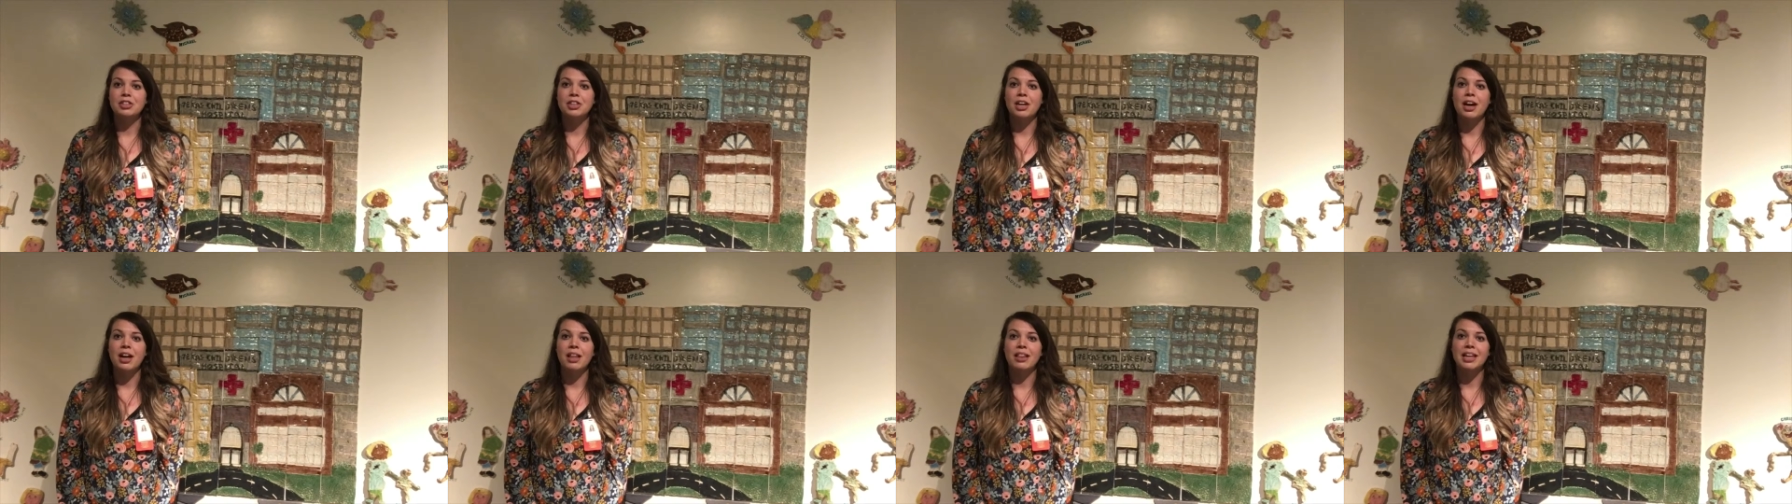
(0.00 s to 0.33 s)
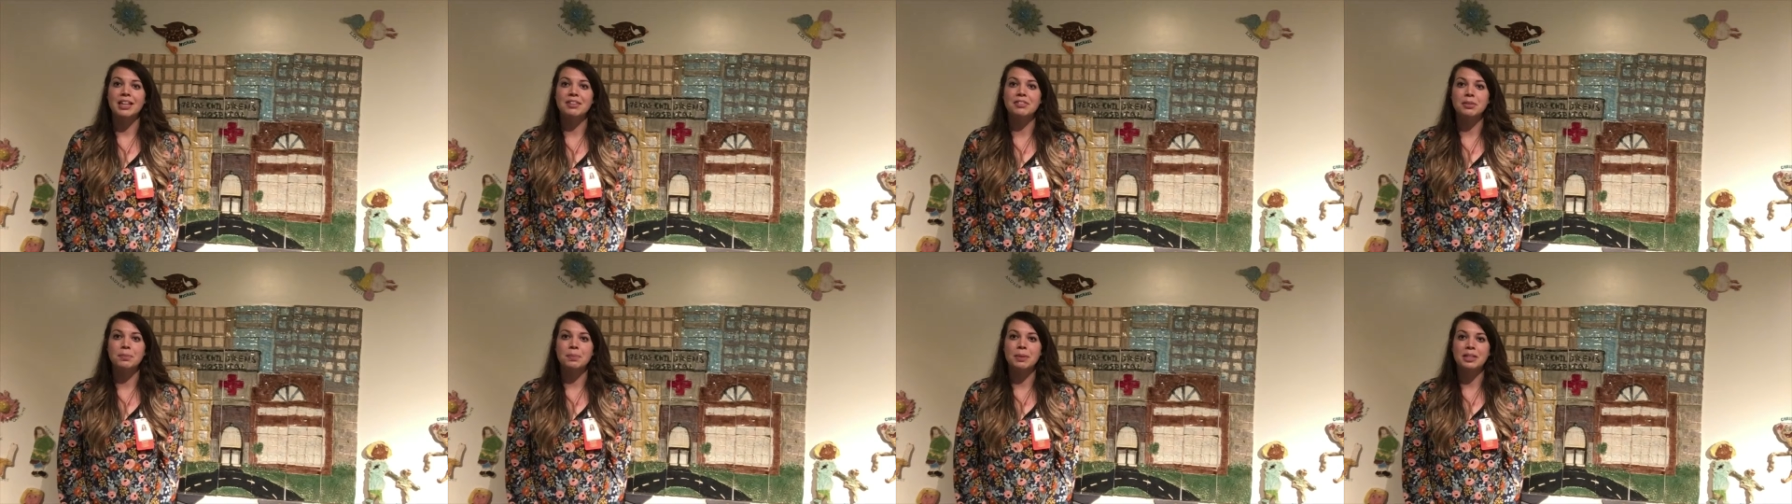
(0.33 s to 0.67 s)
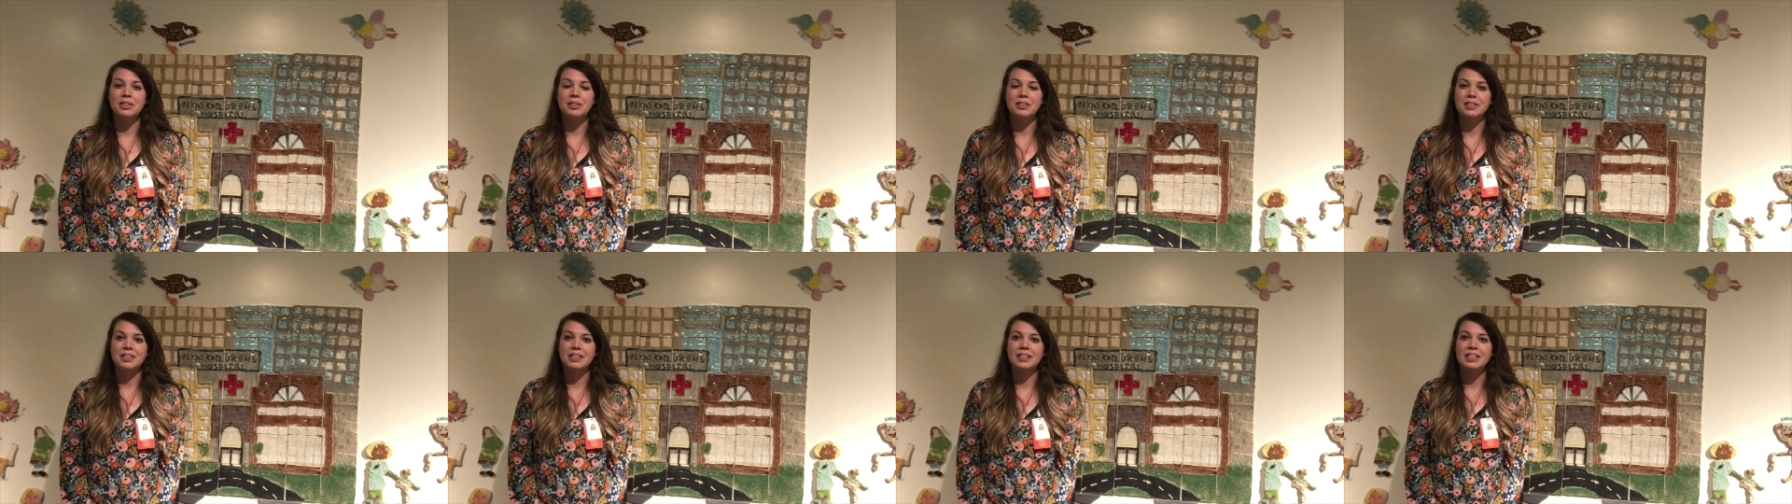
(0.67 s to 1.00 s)
child life
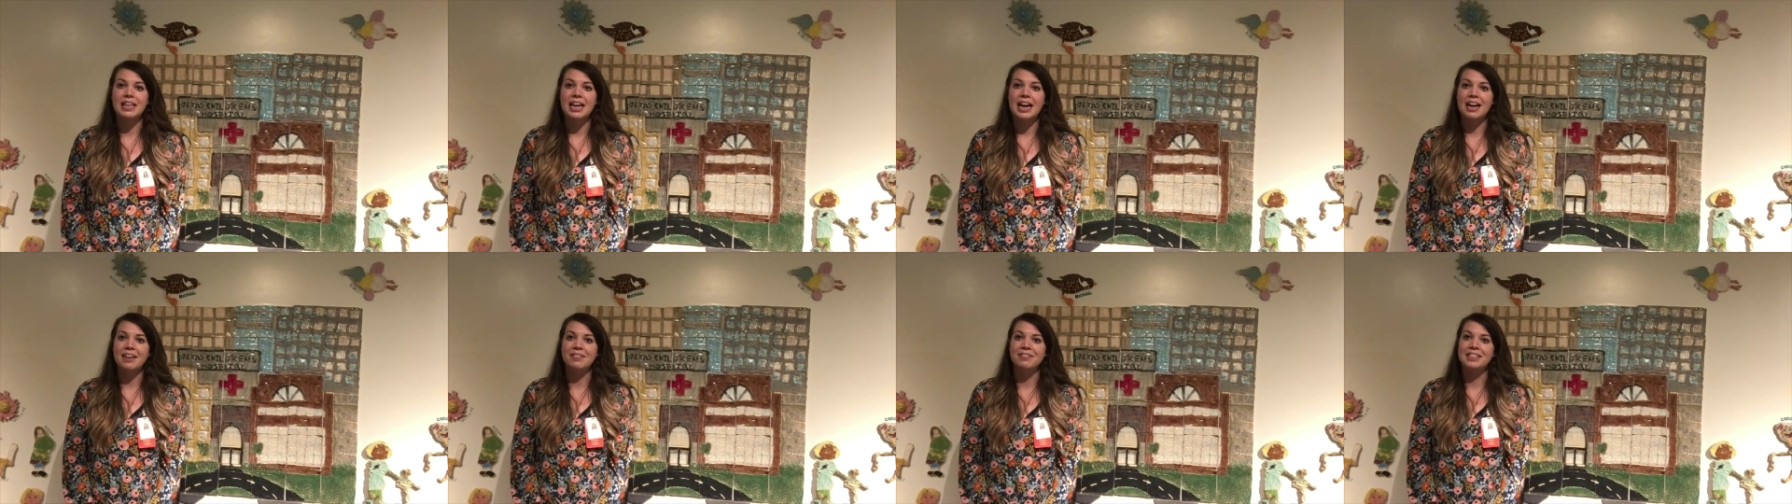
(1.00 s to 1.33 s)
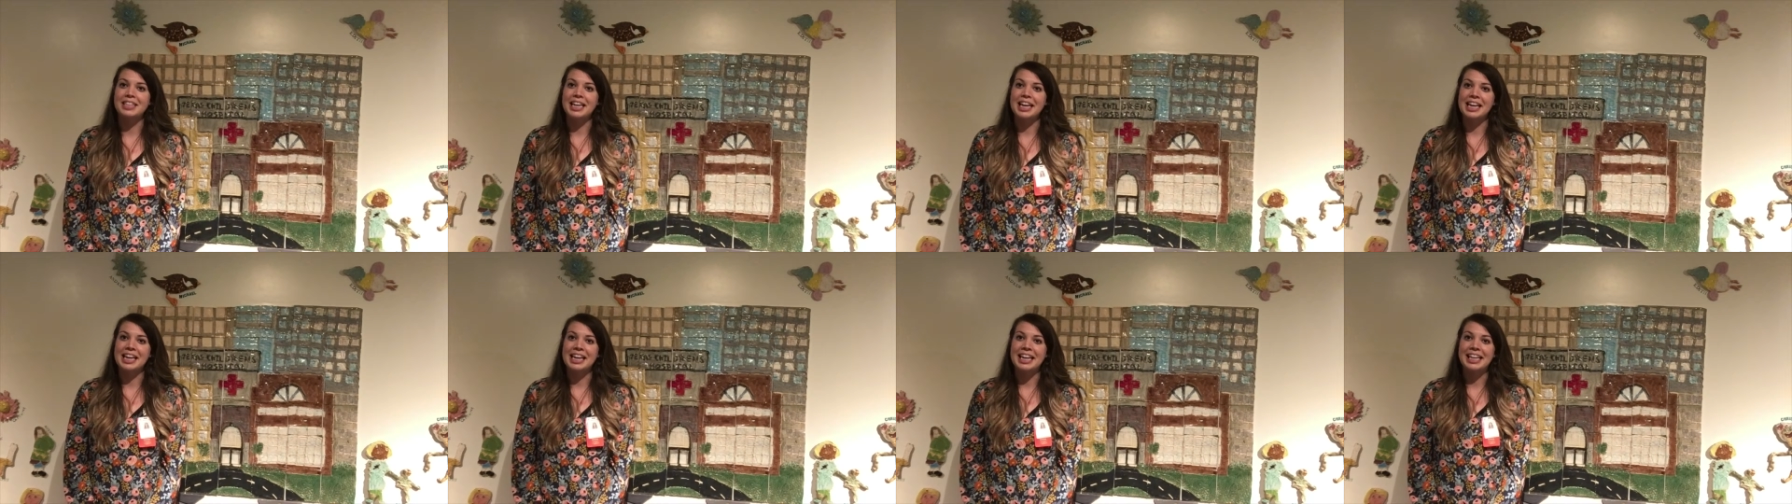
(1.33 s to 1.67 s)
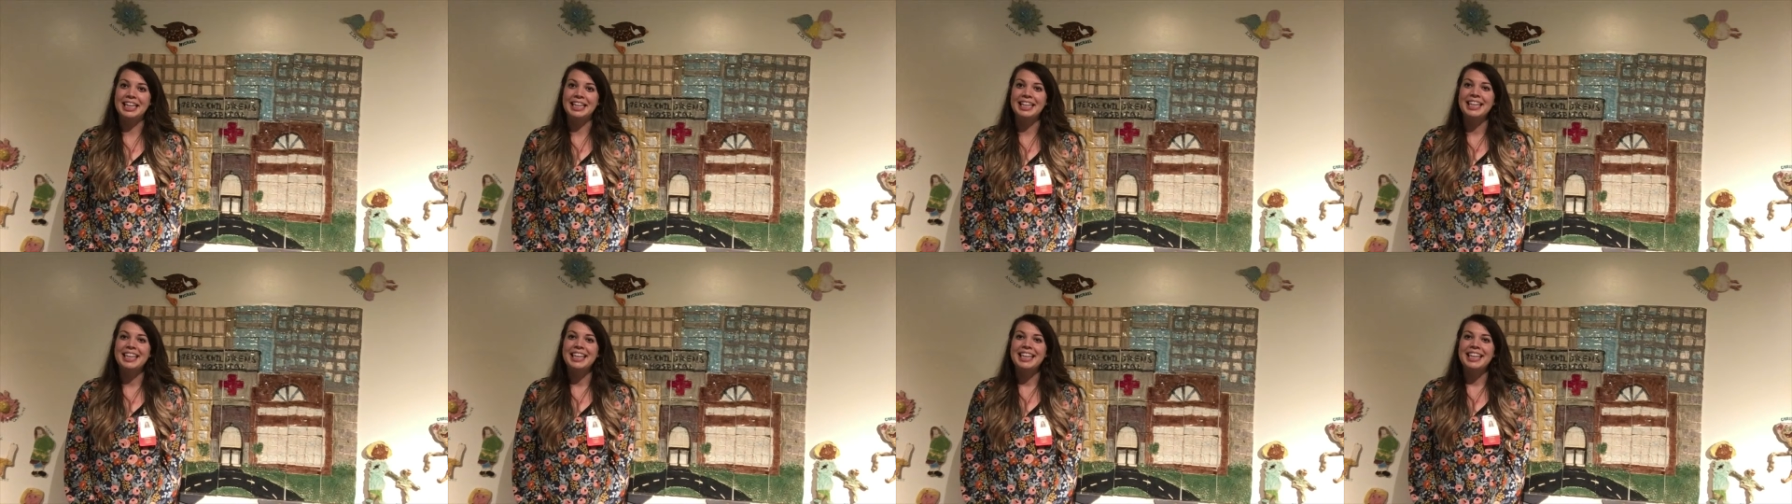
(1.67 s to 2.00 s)
specialists have day
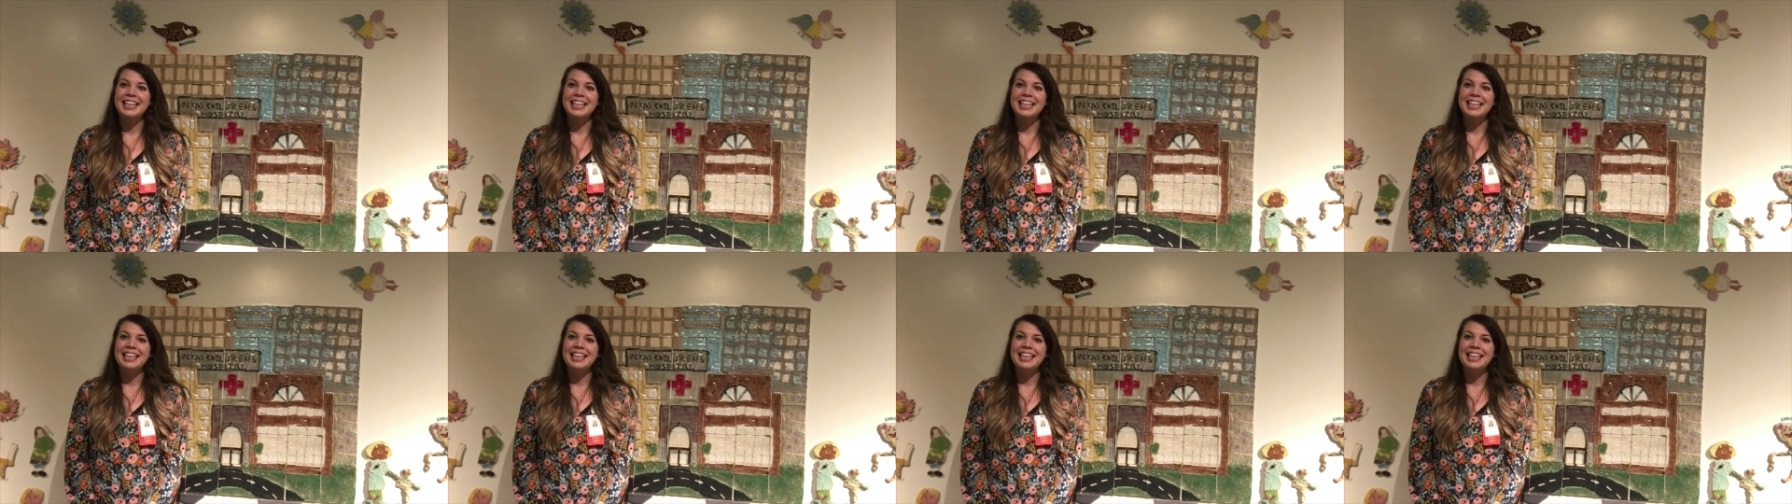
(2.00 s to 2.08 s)
in